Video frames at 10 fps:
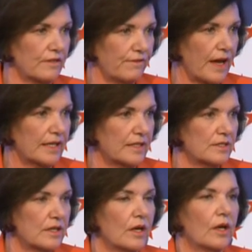
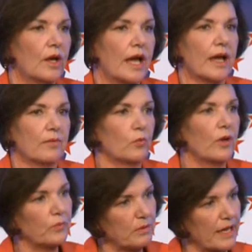Fund. Uh, and
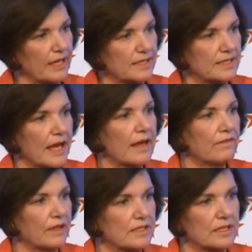when we make
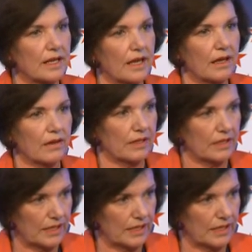savings in our,